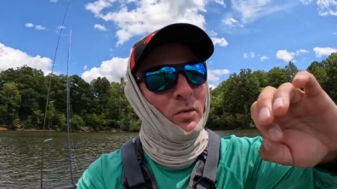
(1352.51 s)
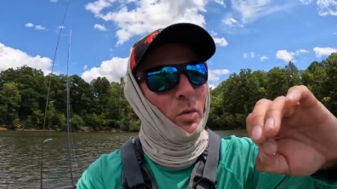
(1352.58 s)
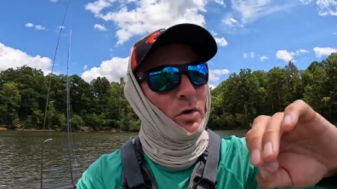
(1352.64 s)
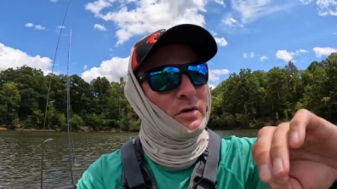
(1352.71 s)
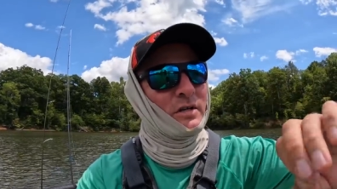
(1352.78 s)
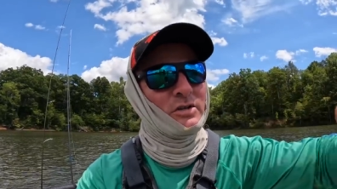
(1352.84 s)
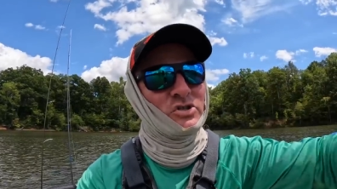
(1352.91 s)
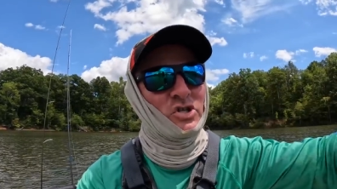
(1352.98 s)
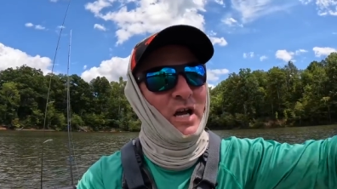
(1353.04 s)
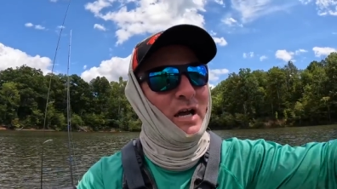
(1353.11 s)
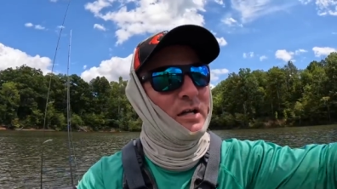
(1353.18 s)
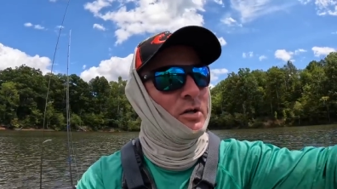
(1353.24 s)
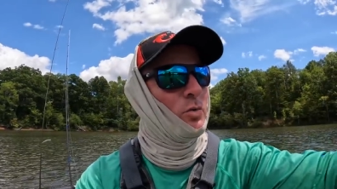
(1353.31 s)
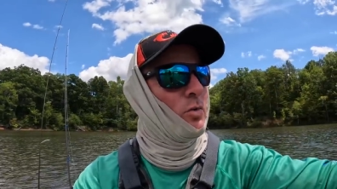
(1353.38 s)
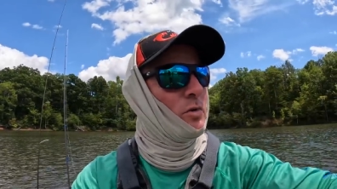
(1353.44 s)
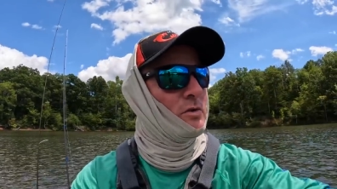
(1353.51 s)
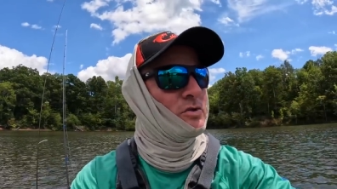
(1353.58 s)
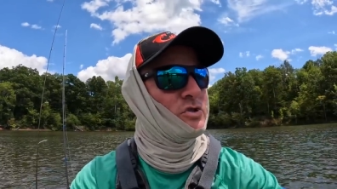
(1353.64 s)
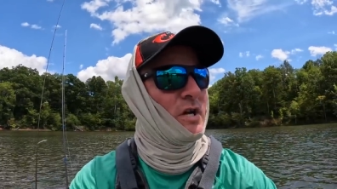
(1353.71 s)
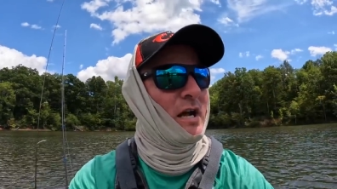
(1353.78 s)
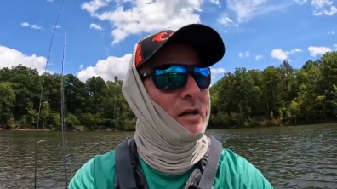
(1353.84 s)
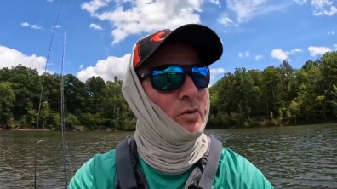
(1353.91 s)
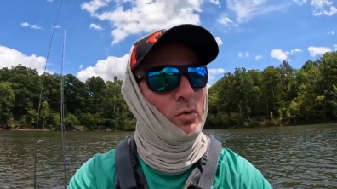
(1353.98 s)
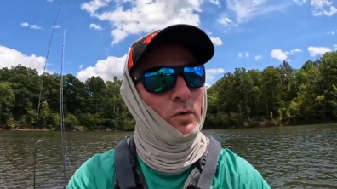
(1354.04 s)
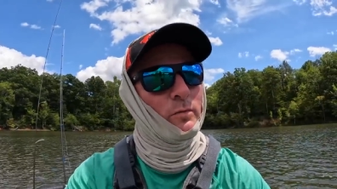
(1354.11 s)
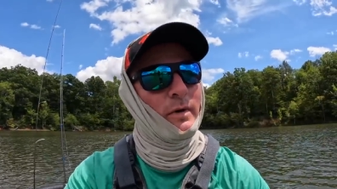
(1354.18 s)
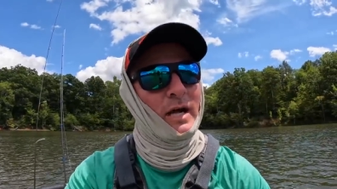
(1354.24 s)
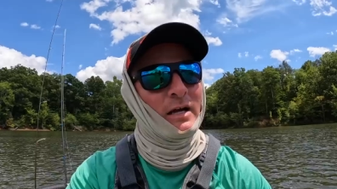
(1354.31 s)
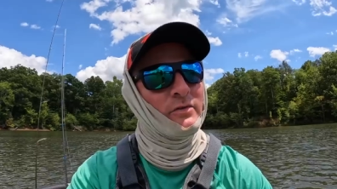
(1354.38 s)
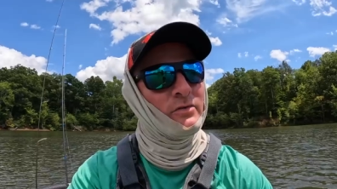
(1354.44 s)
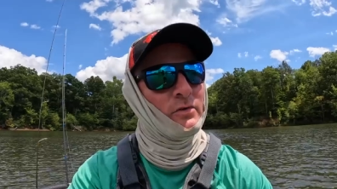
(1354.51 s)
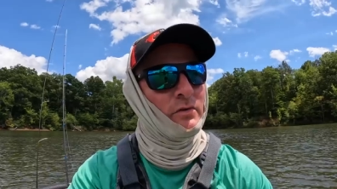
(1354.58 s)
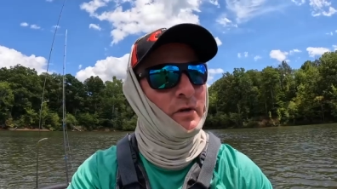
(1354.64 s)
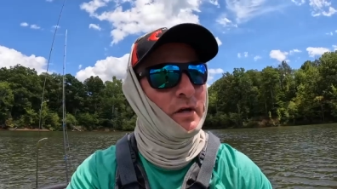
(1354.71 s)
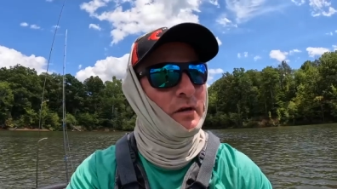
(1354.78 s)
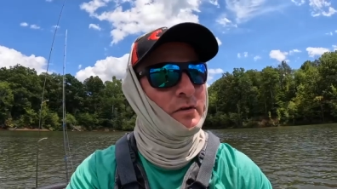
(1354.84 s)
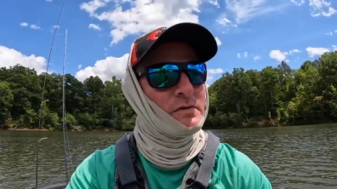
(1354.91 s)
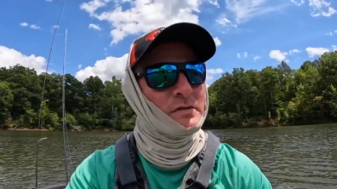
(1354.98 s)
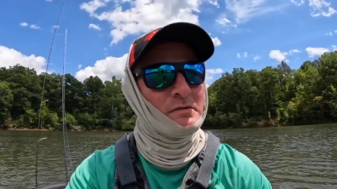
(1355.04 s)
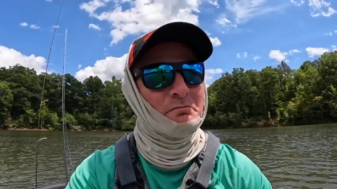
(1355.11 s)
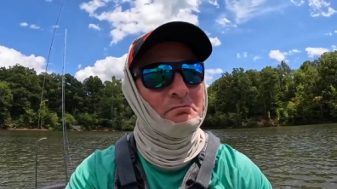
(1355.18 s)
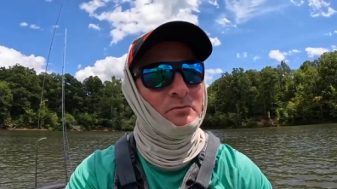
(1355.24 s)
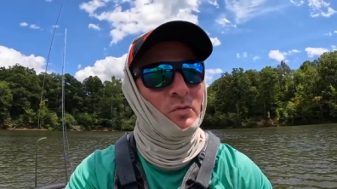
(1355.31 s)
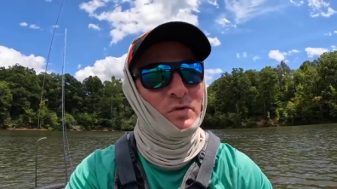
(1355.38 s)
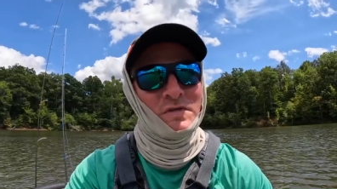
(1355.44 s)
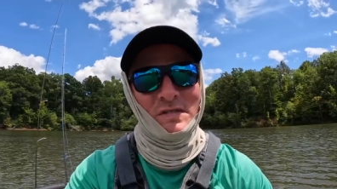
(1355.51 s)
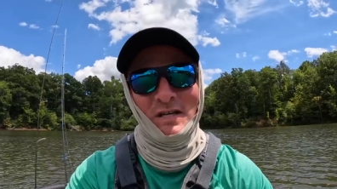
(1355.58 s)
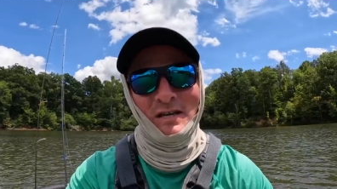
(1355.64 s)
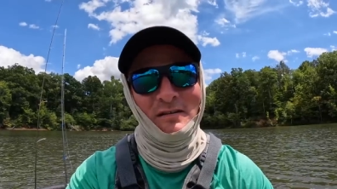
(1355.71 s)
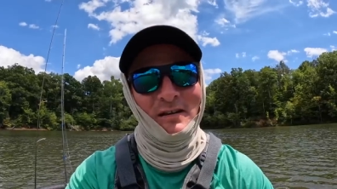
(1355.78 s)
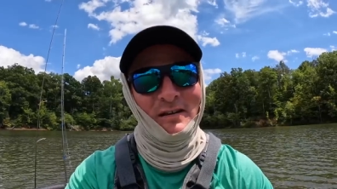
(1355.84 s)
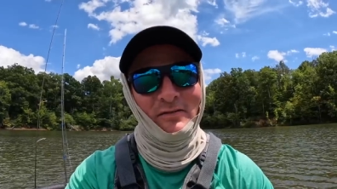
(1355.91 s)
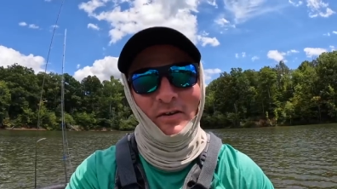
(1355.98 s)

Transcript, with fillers: working shallower and shallower back through there. So we'll see.